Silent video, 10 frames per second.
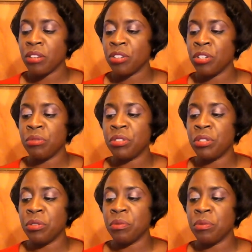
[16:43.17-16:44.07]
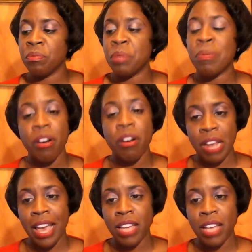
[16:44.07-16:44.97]
you to be
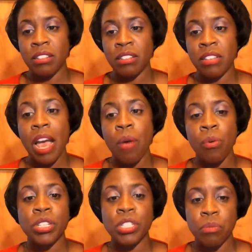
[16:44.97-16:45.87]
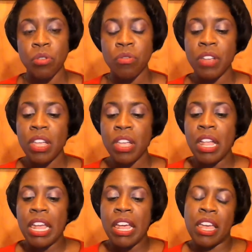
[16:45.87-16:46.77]
paralyzed, to not want to move.
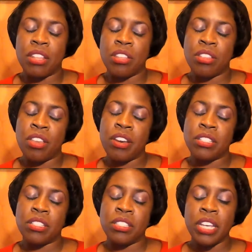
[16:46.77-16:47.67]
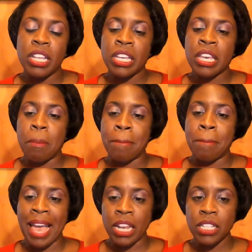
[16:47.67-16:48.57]
And there is a delicate
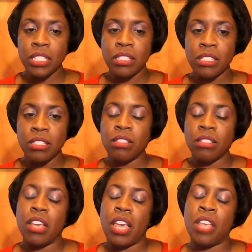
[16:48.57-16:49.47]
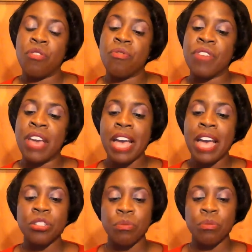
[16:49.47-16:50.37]
balance, and you've
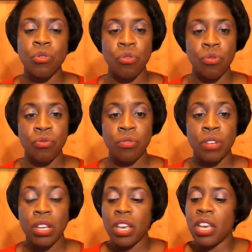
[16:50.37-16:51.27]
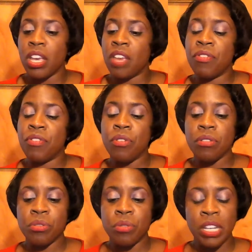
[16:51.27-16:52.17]
got to move. If you
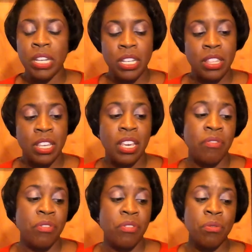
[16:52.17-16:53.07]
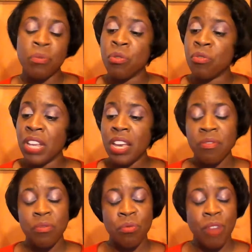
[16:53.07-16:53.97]
don't do anything, if you move
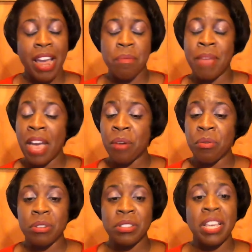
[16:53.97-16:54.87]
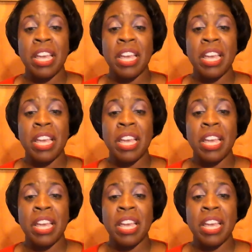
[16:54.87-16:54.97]
left, right, backwards,